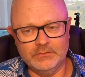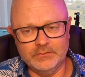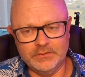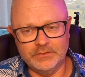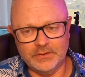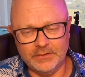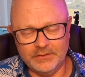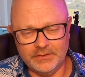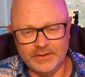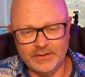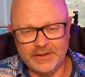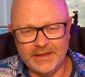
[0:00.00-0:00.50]

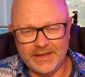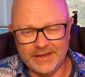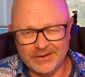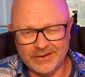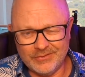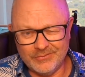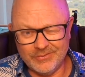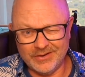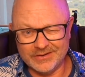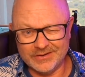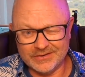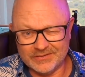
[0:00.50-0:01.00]
although they are
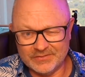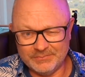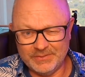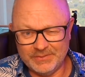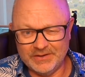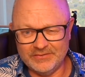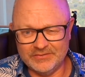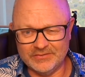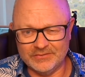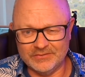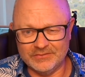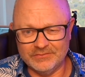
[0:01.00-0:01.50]
quite
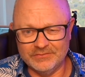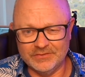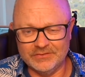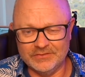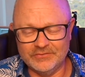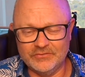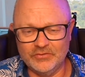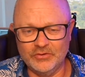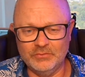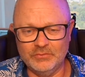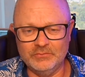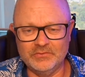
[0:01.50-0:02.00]
expensive
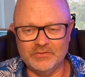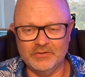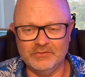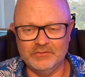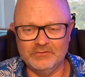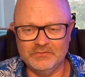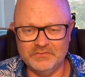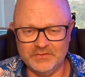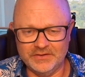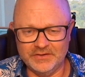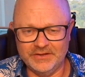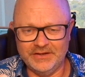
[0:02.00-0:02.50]
in terms
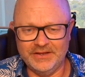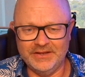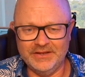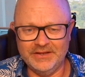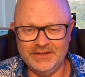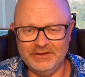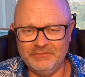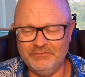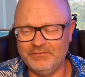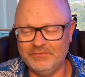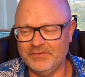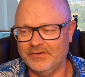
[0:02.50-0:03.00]
of in-ear
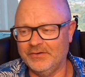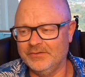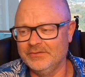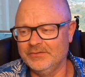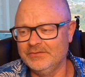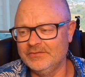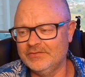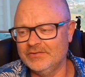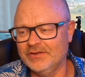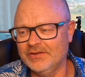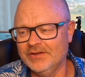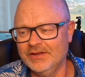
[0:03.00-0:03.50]

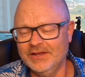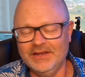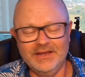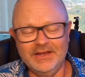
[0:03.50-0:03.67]
headphones,